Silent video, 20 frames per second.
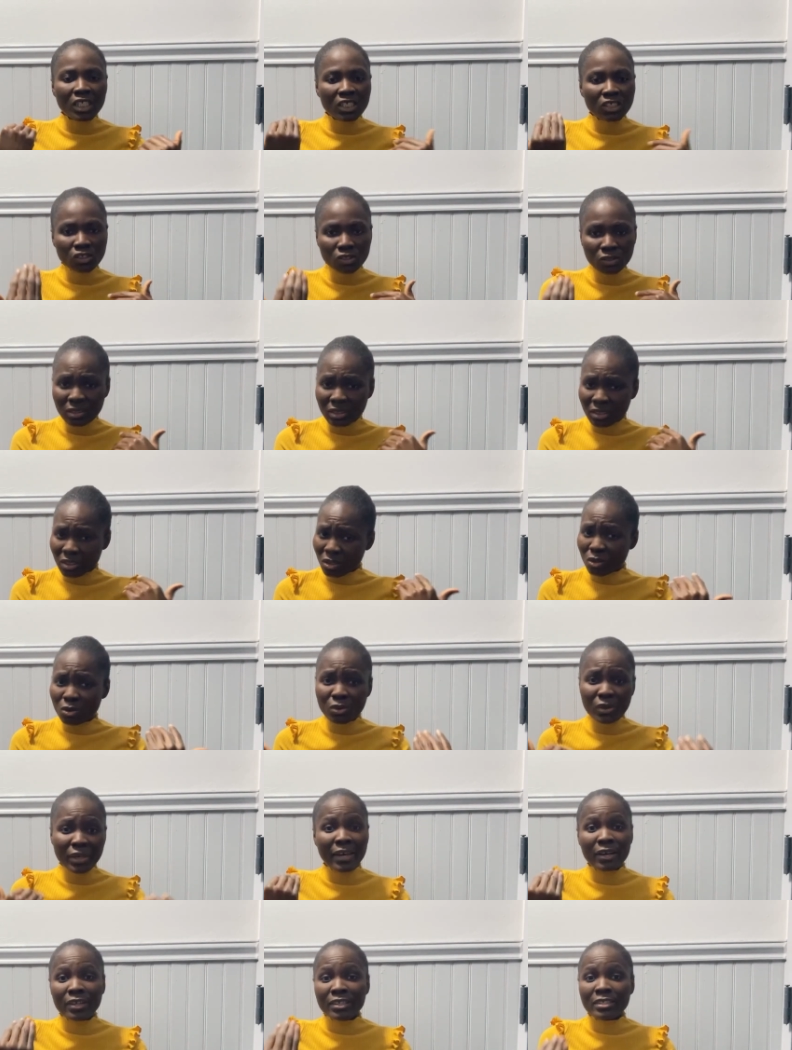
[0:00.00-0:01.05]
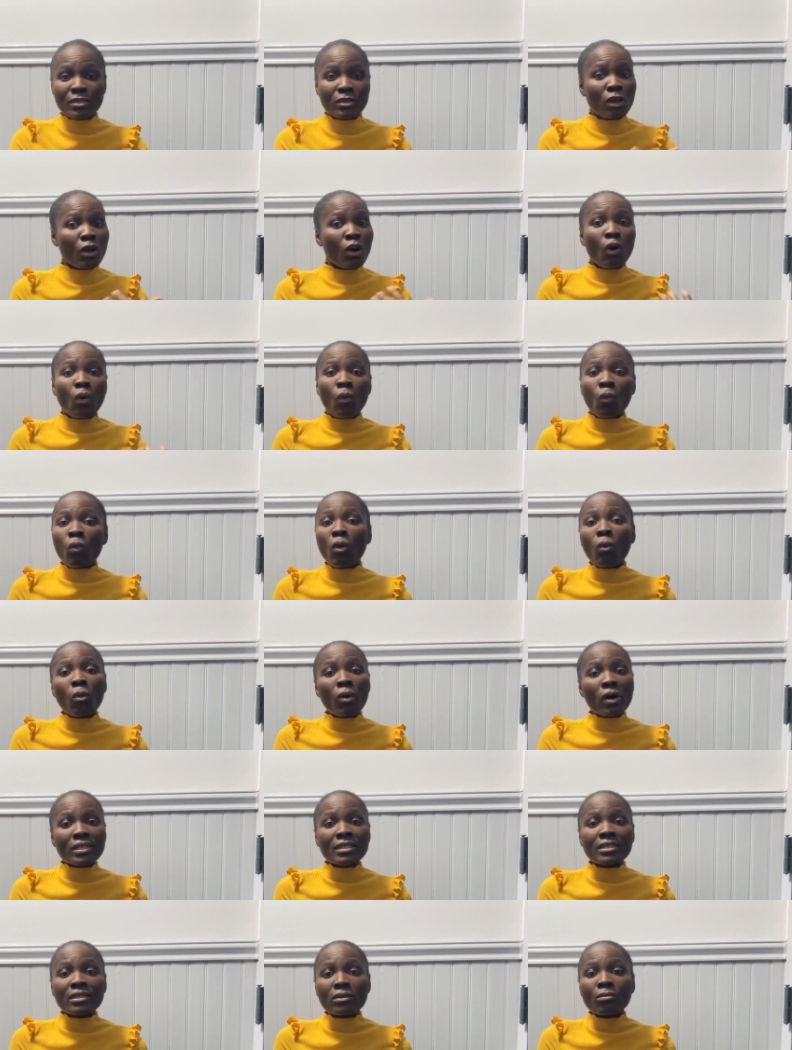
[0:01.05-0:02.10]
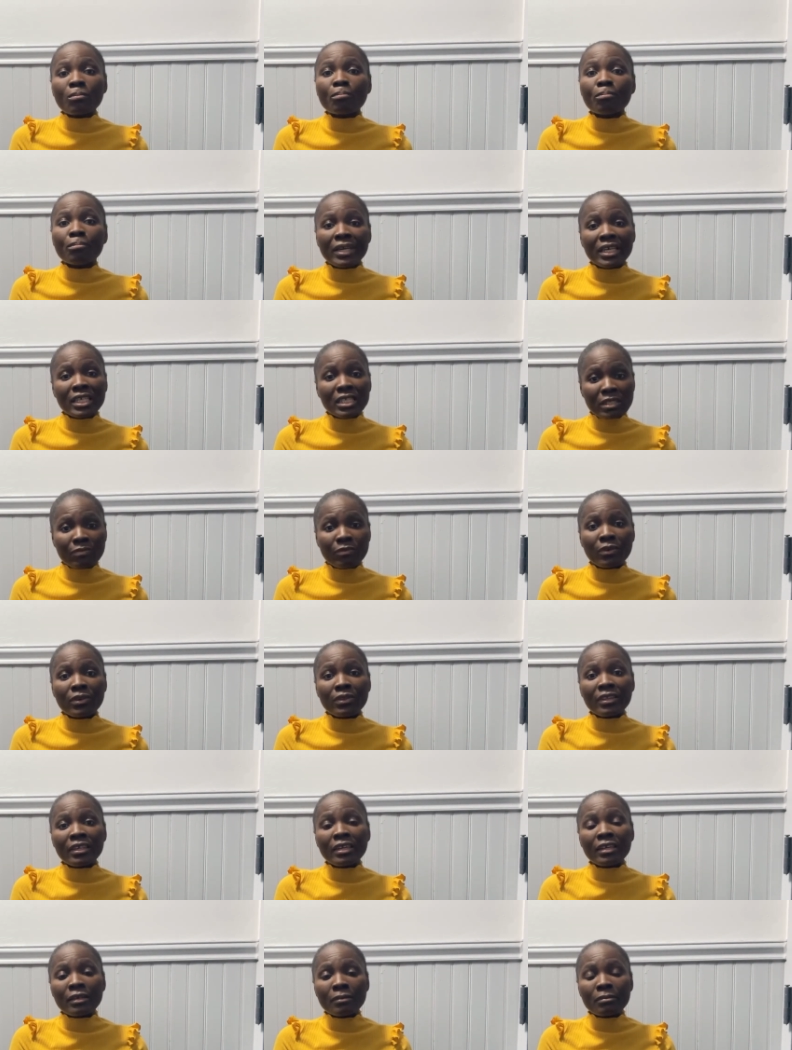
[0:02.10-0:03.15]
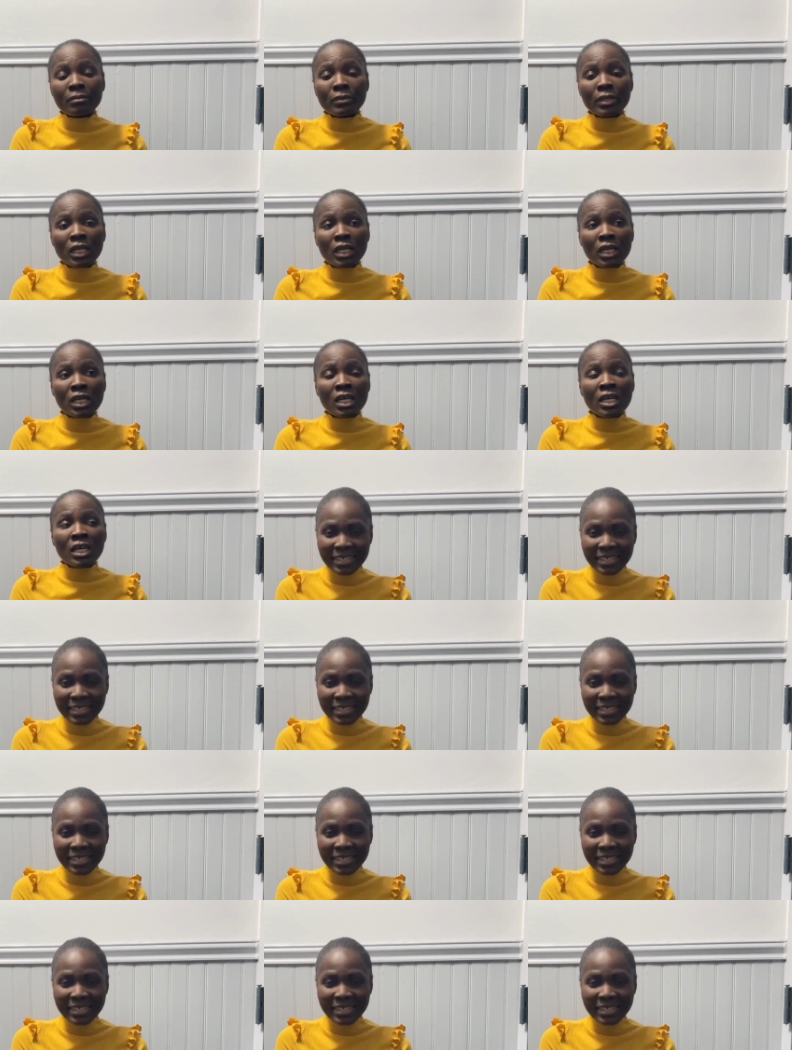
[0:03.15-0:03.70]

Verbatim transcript: just look at what works best for them,